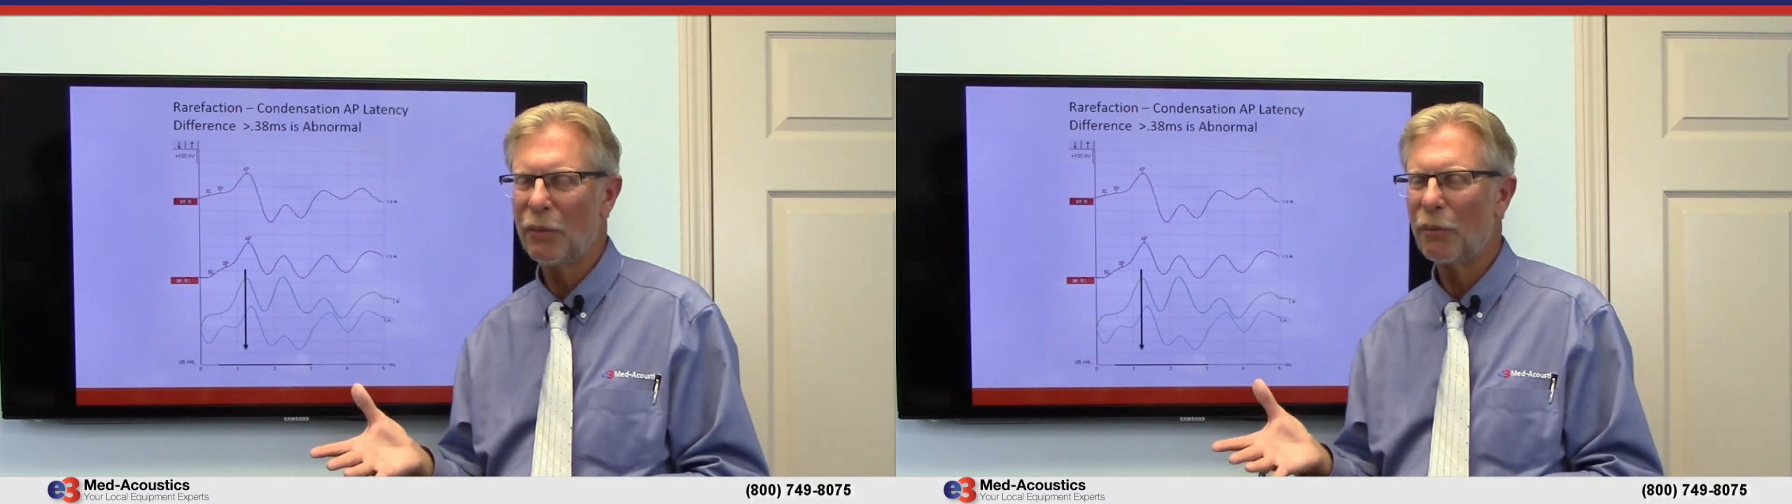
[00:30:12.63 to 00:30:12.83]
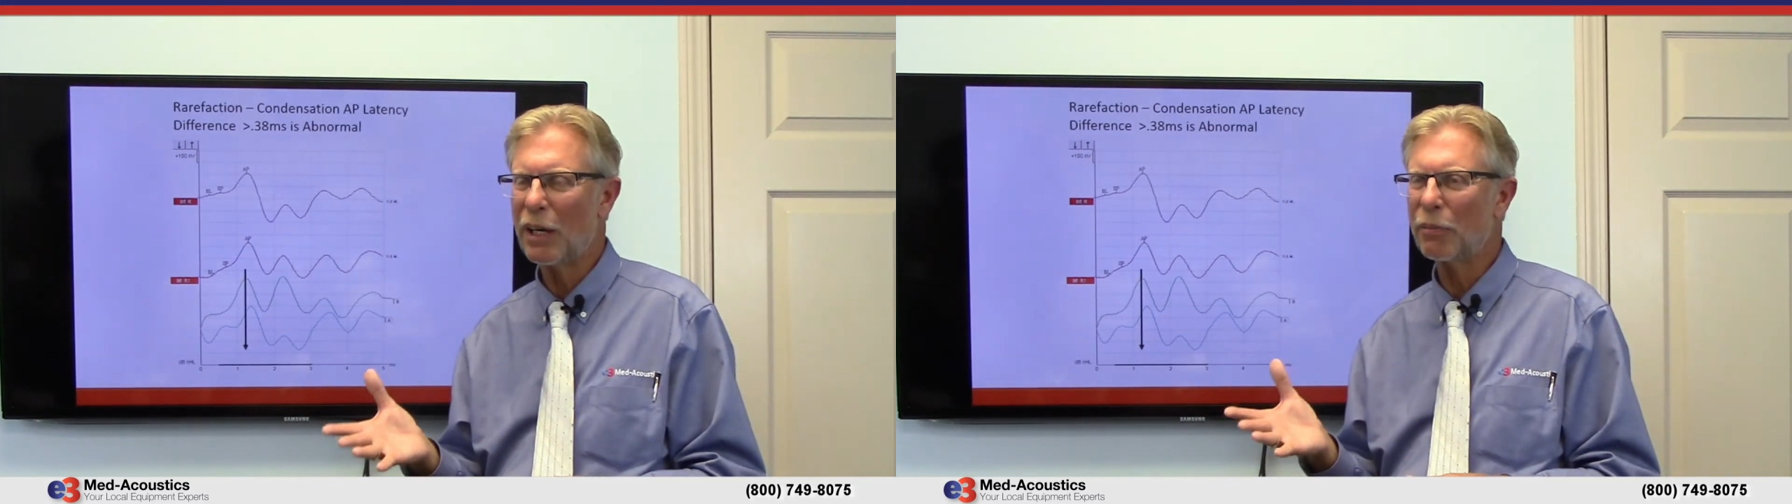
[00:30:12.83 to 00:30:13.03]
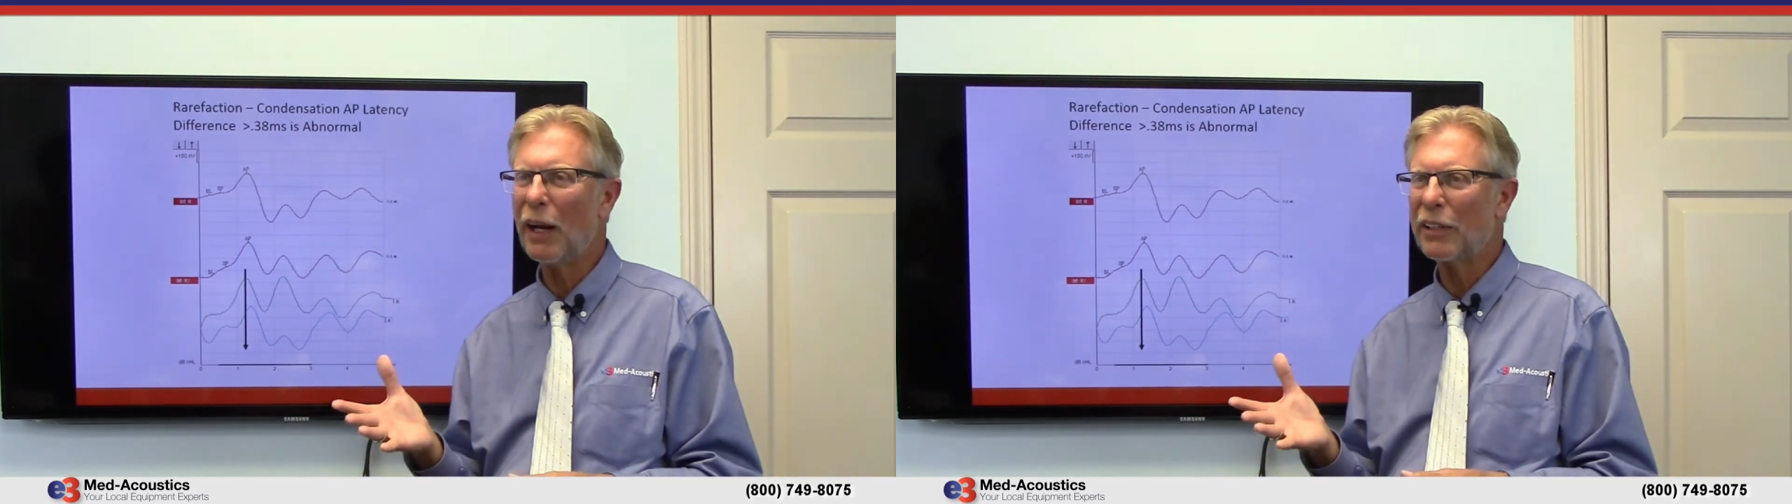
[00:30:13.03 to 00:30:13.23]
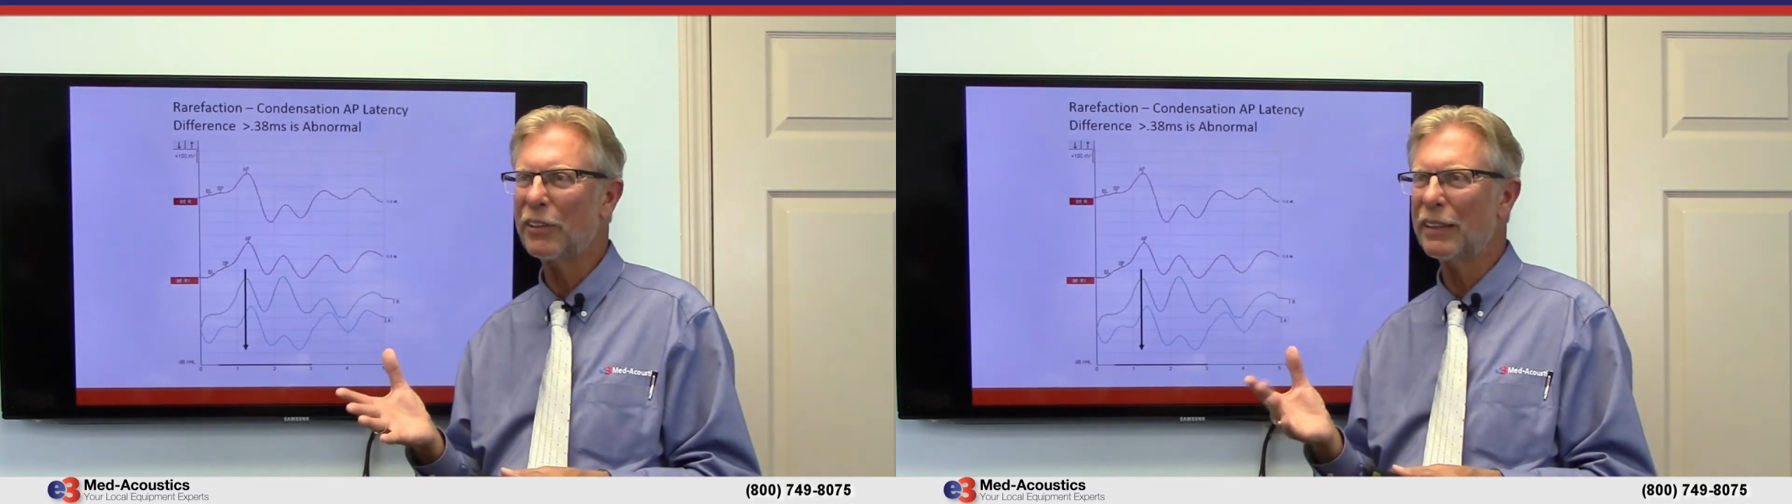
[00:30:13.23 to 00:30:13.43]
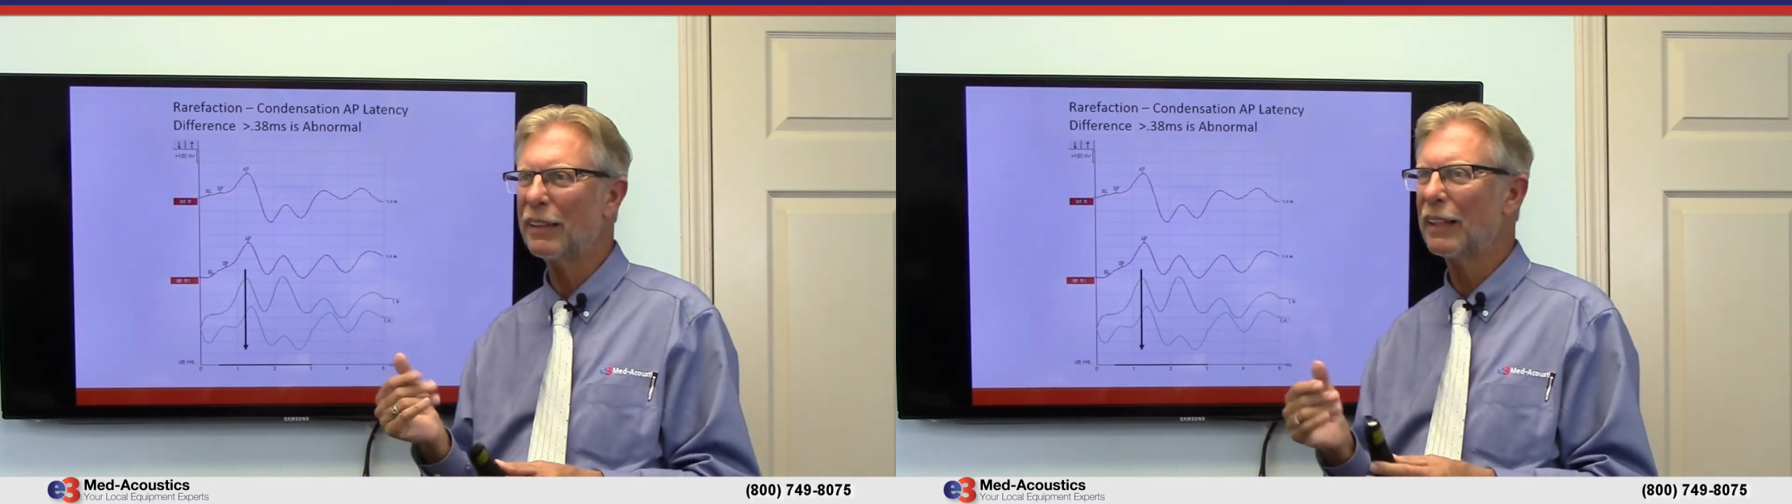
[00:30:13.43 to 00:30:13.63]

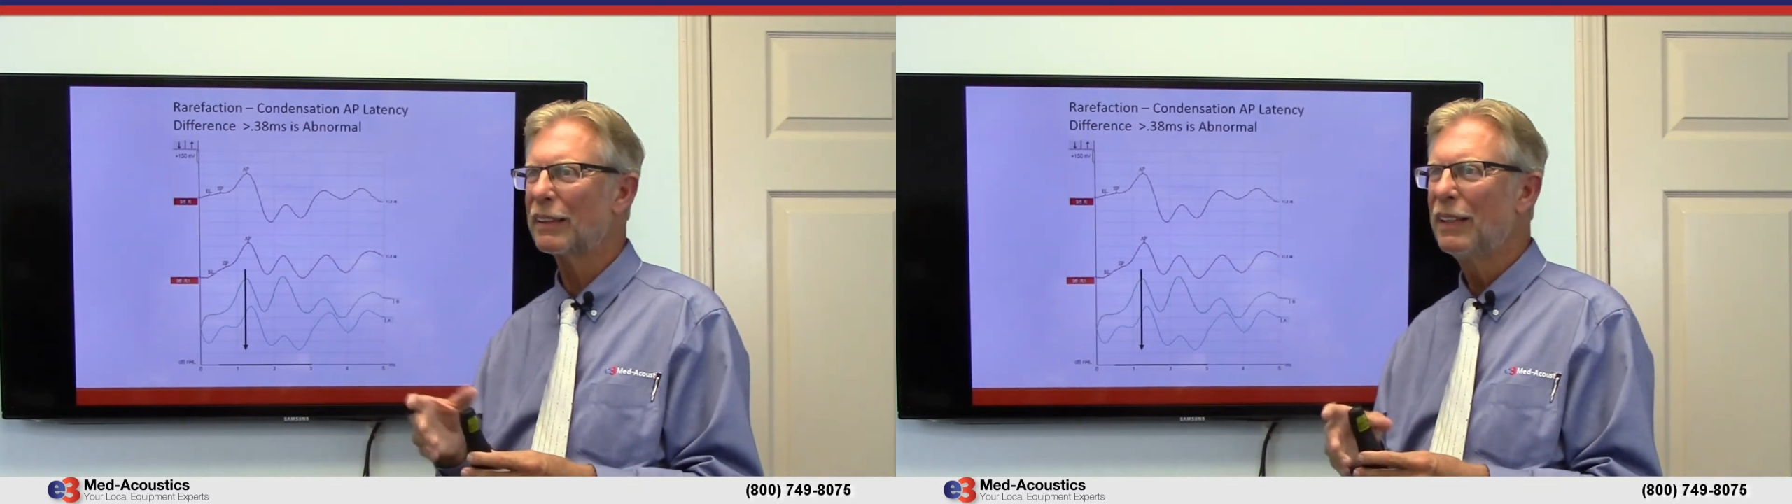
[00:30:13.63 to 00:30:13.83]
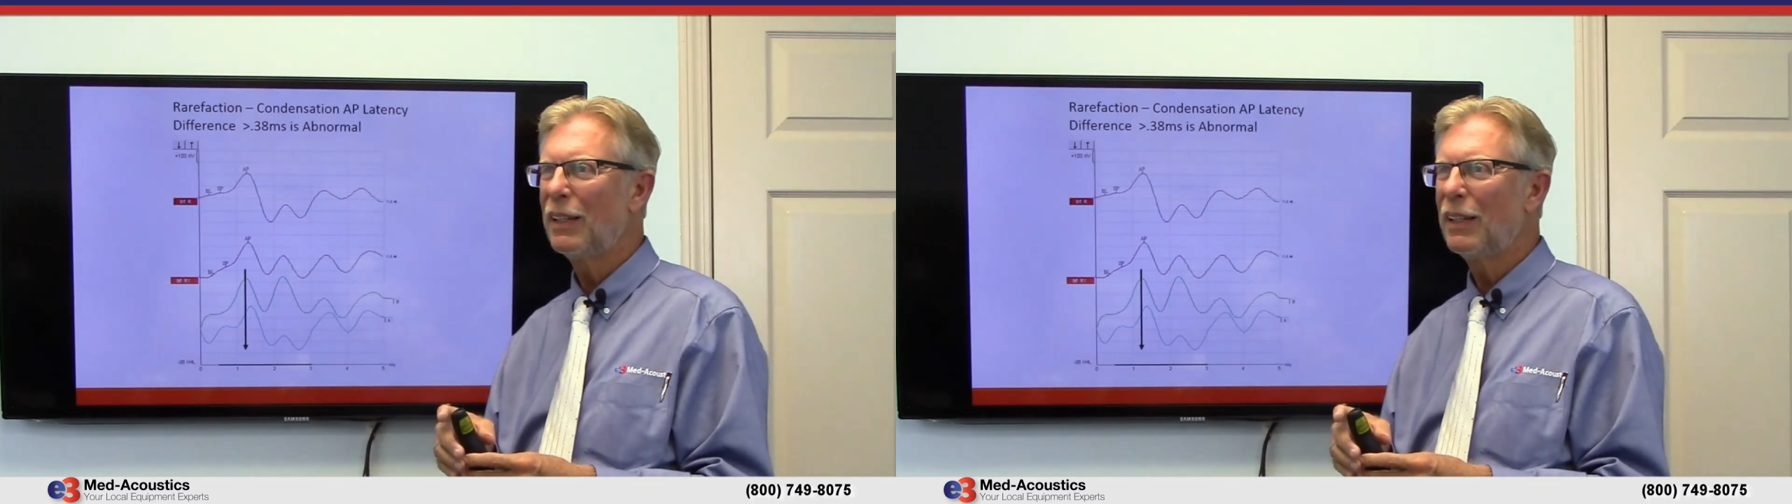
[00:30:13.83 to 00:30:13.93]
rarefaction click.